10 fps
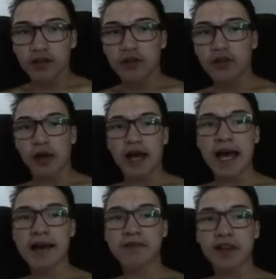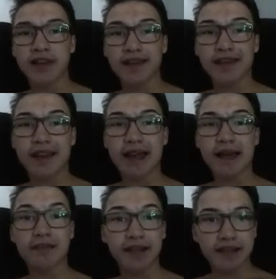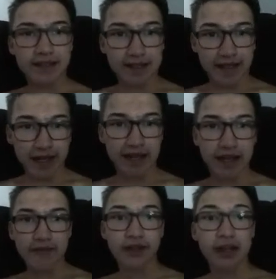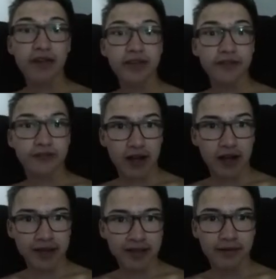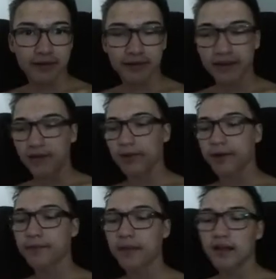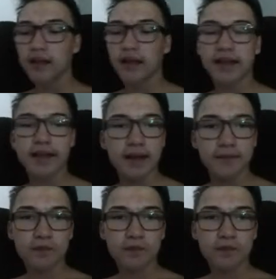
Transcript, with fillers: So have a lovely day. Have a lovely Friday, everybody, and yeah.